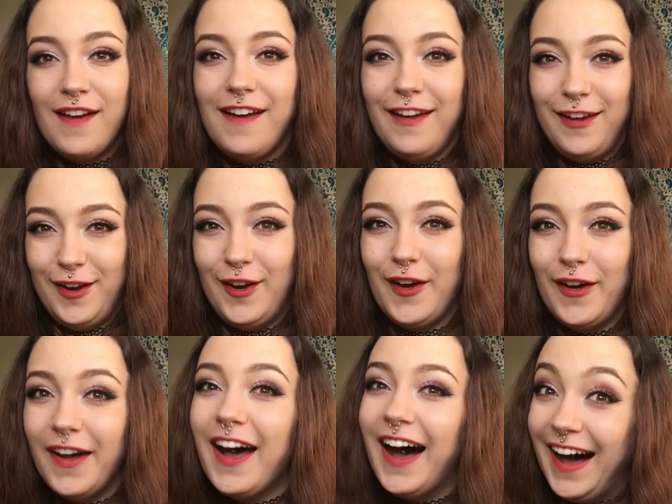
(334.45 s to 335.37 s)
you know,
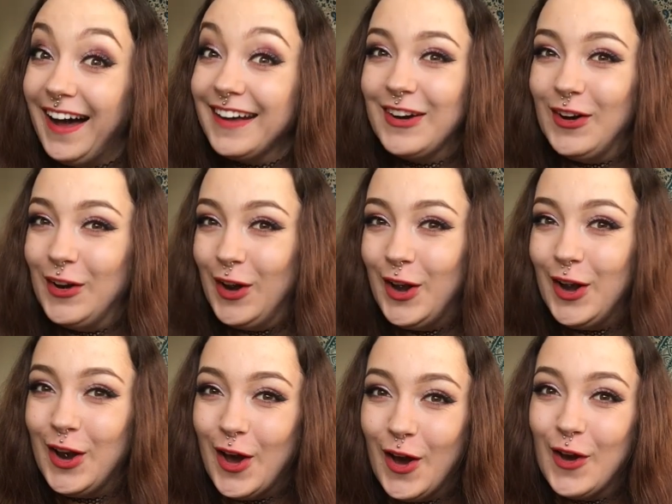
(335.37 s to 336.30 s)
I got
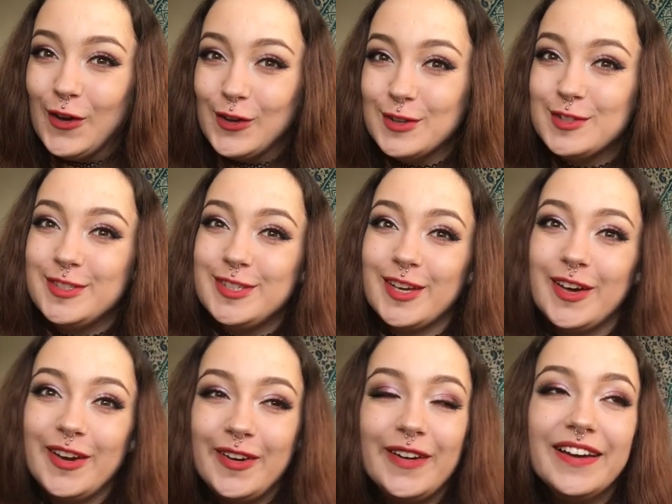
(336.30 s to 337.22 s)
loads,
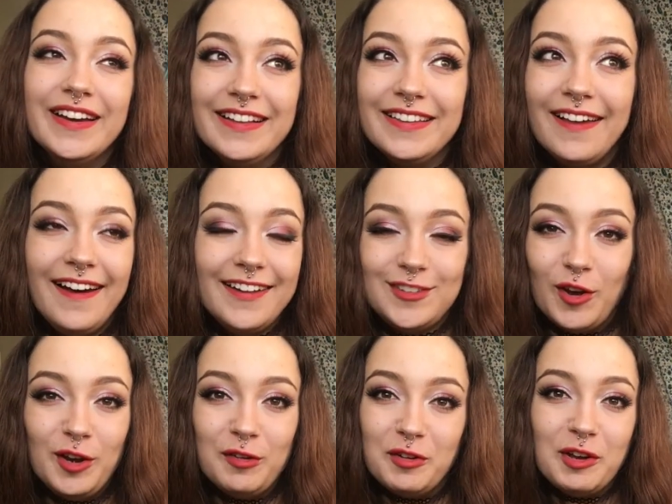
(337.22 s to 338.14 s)
so like I don't
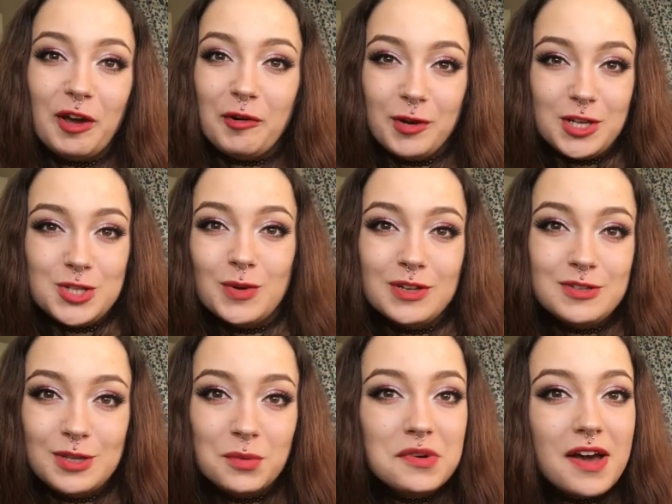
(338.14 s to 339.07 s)
even know which one's
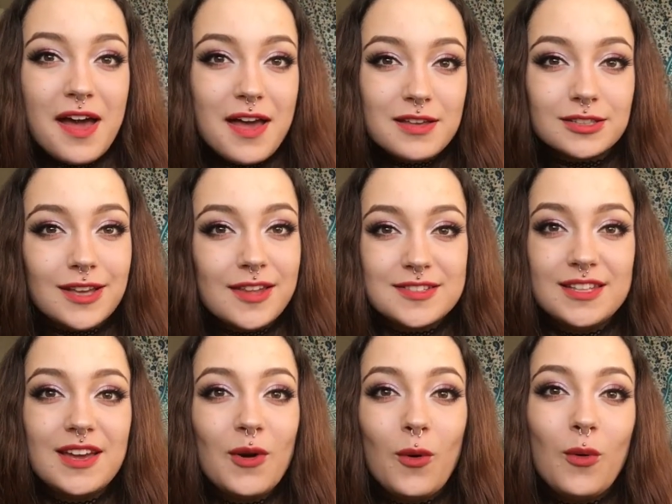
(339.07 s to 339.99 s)
the worst because
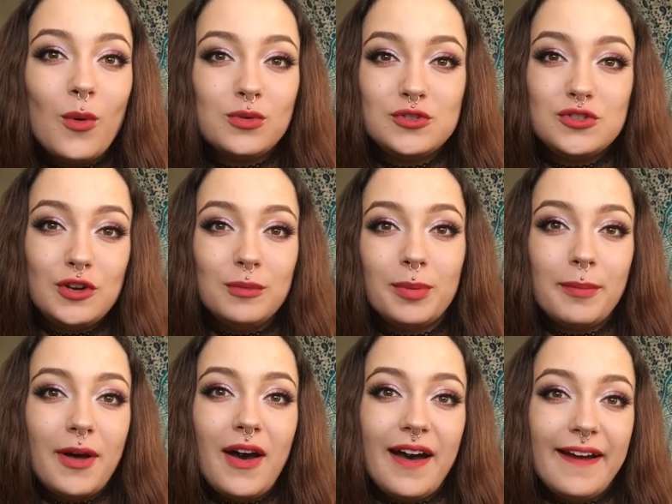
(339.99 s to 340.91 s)
they're all super
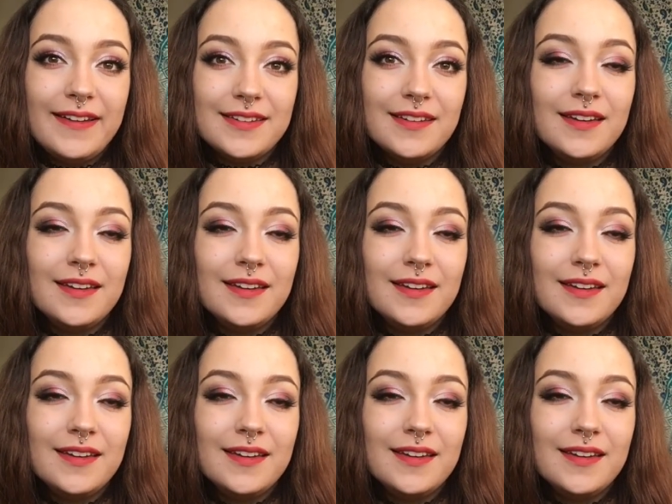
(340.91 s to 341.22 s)
bad.